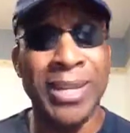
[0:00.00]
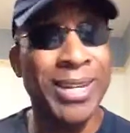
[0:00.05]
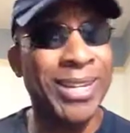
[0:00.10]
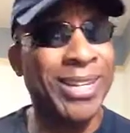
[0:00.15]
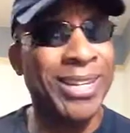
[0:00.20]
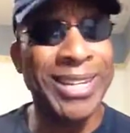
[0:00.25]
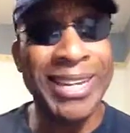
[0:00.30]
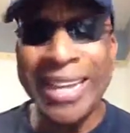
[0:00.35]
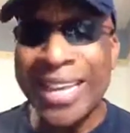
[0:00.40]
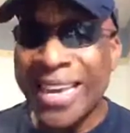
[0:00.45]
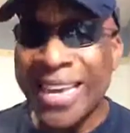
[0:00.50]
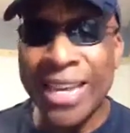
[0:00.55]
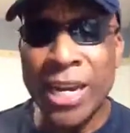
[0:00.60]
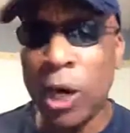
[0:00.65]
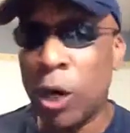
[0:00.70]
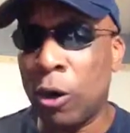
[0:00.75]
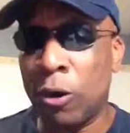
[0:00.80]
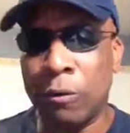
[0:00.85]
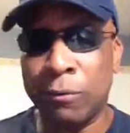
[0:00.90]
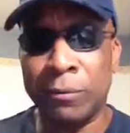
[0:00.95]
clean
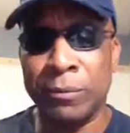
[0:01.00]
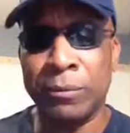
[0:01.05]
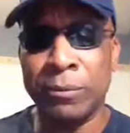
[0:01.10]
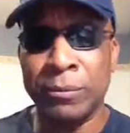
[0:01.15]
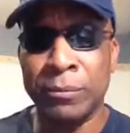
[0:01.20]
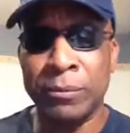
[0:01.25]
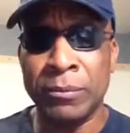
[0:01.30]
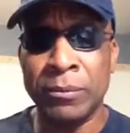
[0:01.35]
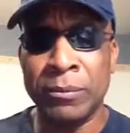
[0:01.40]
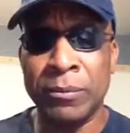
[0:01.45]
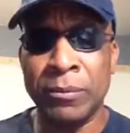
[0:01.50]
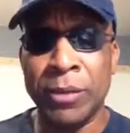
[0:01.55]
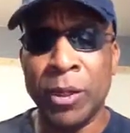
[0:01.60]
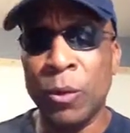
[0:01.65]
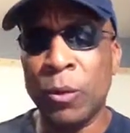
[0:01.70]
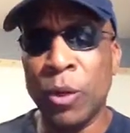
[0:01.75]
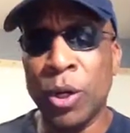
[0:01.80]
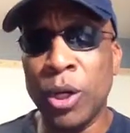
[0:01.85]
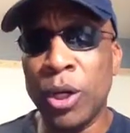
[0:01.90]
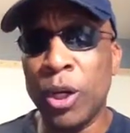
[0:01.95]
off.
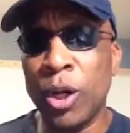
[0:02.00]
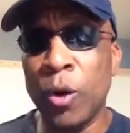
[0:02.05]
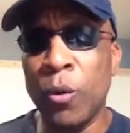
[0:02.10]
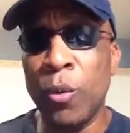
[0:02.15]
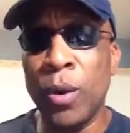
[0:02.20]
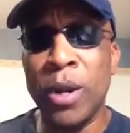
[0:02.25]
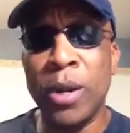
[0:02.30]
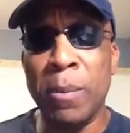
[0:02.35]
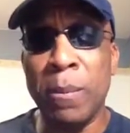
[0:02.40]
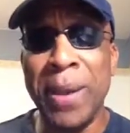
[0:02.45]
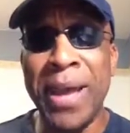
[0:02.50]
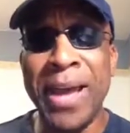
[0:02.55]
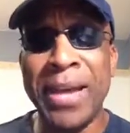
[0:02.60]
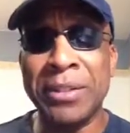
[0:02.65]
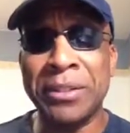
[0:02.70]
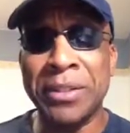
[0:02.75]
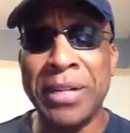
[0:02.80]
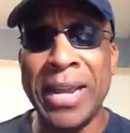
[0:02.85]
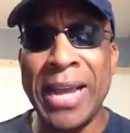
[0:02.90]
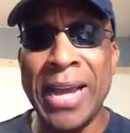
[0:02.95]
You want to know where to
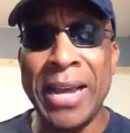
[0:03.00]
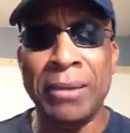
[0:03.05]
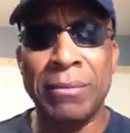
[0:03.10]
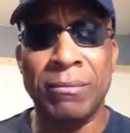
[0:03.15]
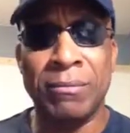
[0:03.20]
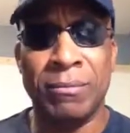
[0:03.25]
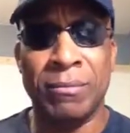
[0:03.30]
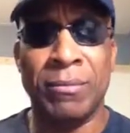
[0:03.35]
pass it at?